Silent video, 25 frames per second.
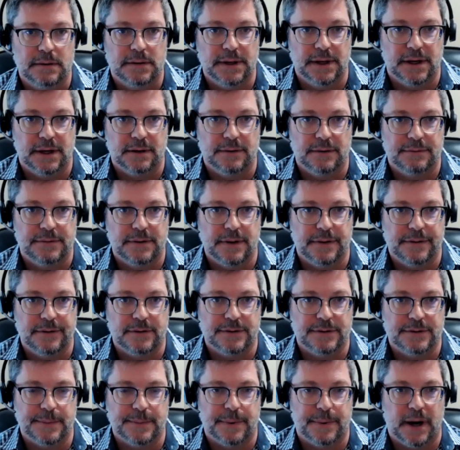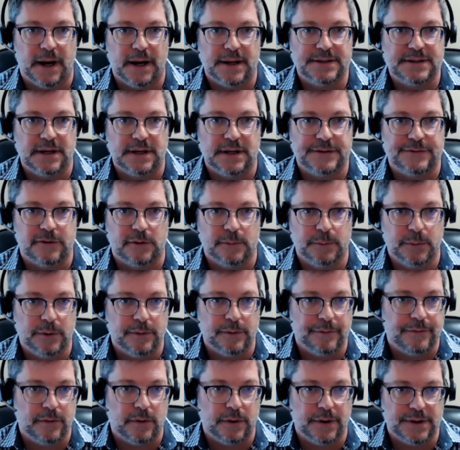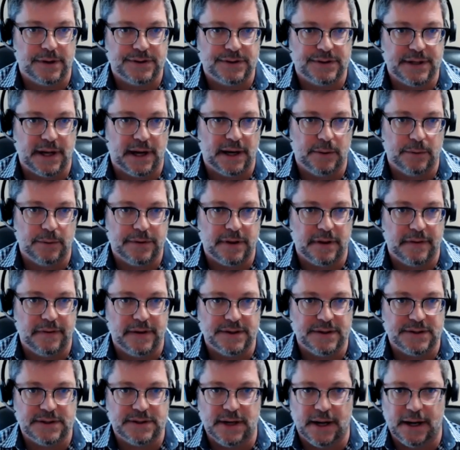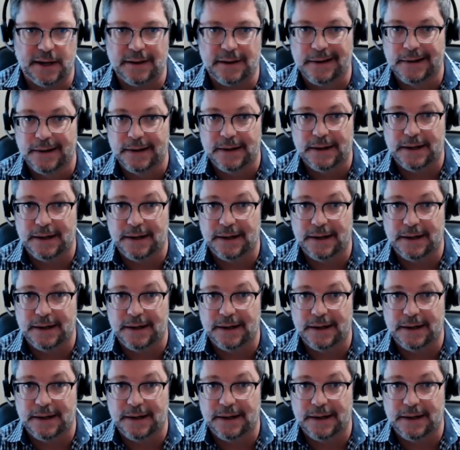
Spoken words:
then there's a process for moving forward to sell it within the estate.